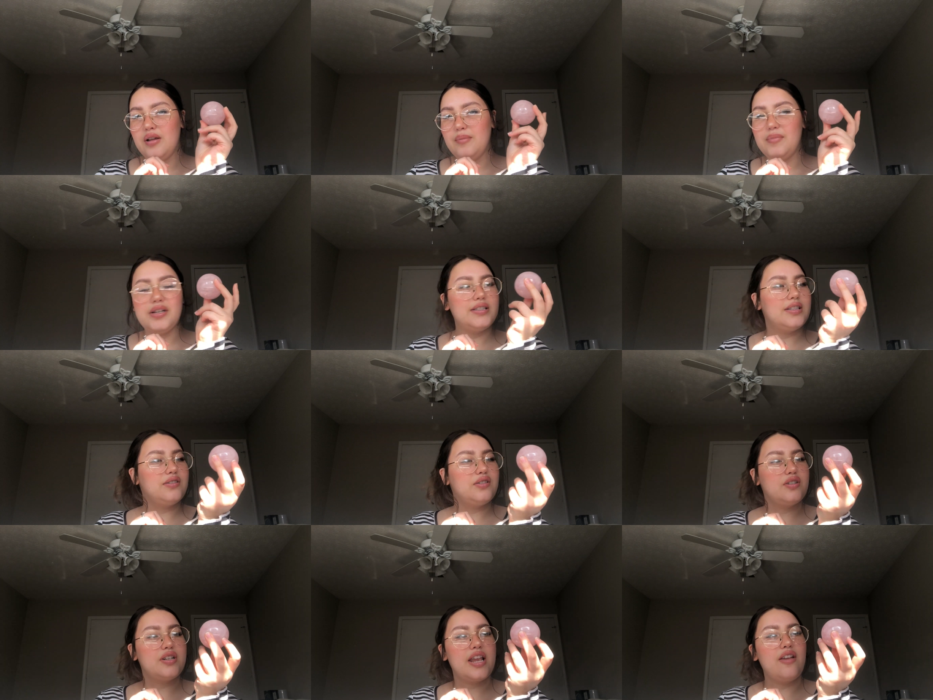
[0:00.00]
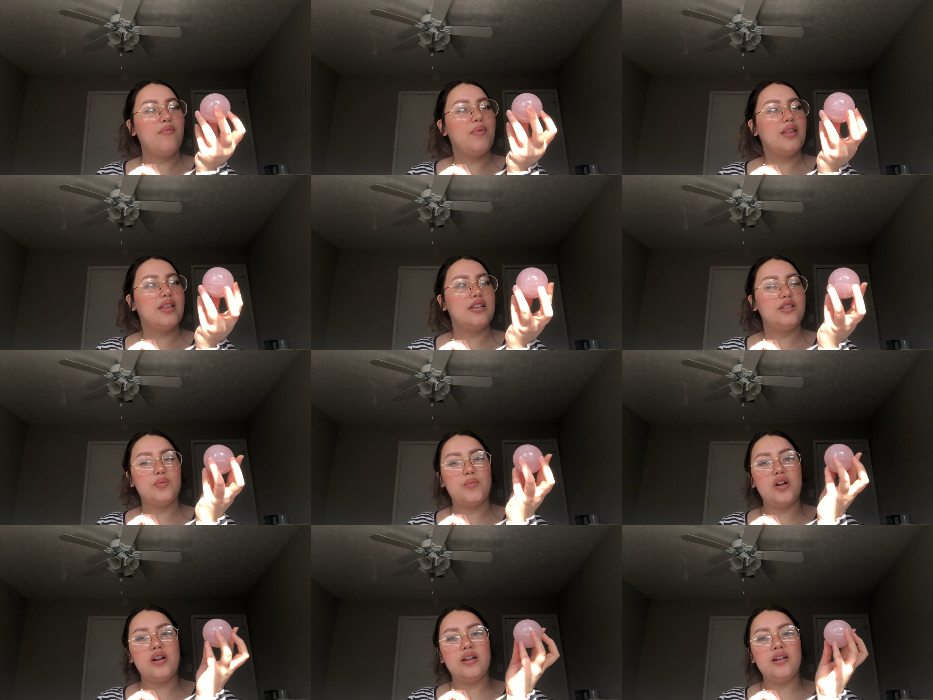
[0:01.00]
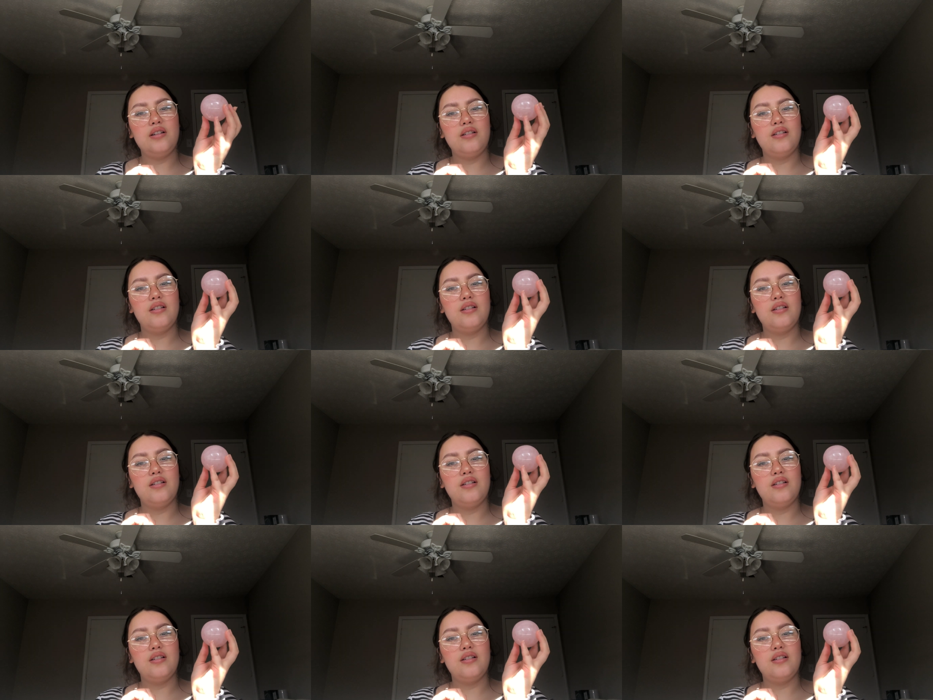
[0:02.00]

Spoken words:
My sister gave me this one.